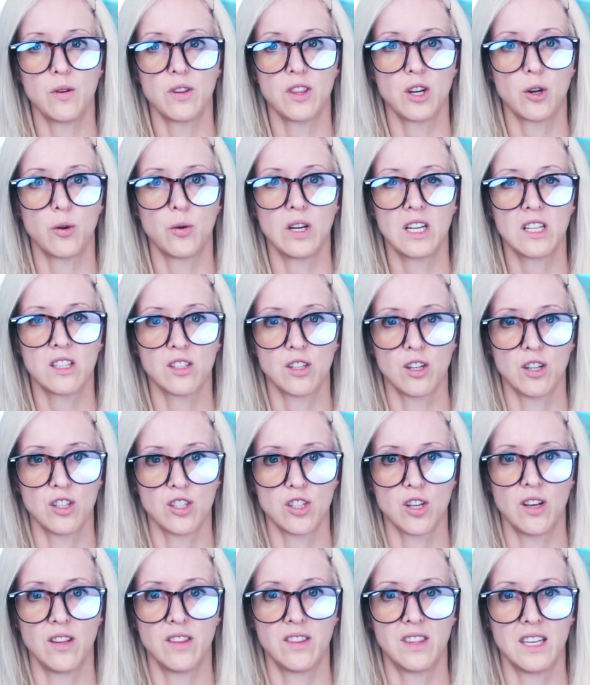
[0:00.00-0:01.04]
with a quick search
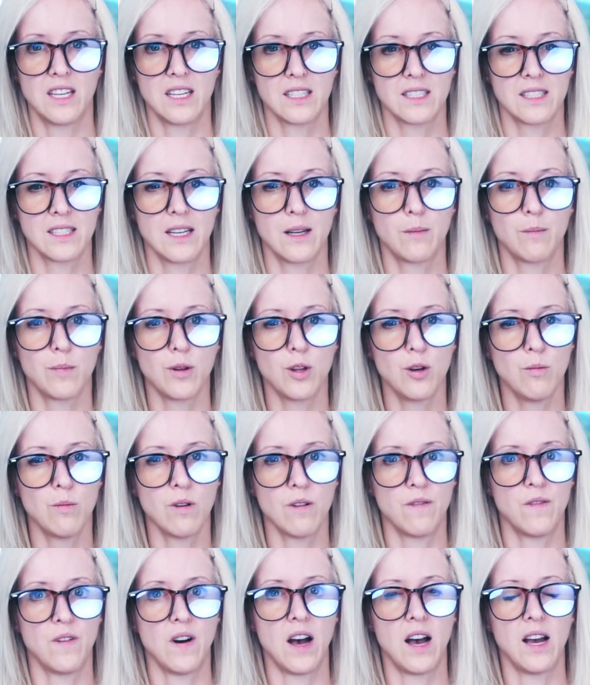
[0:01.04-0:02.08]
on things like
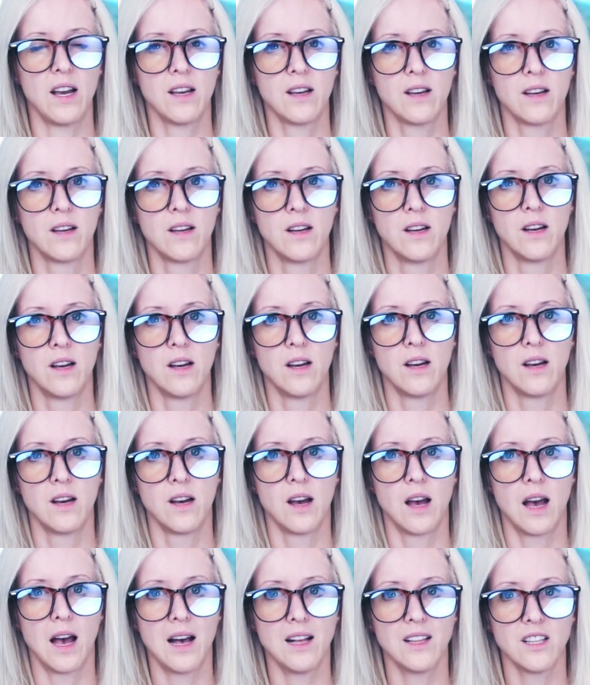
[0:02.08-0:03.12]
Bloomify.
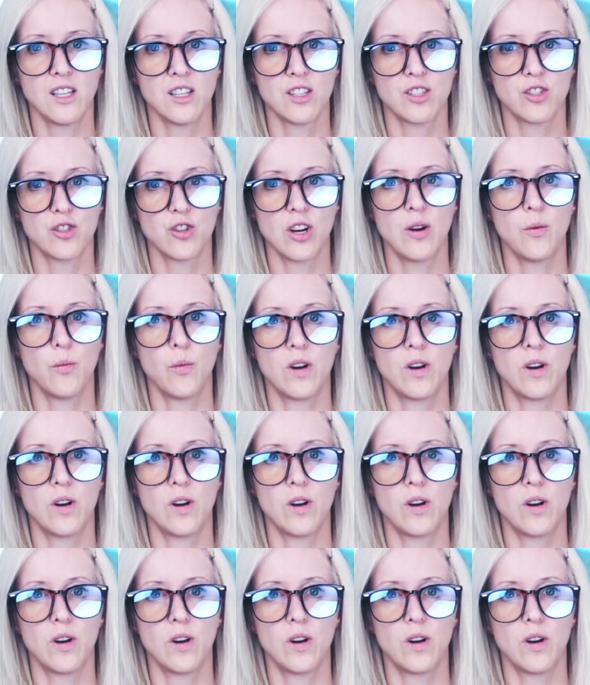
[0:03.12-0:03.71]
I'll illustrate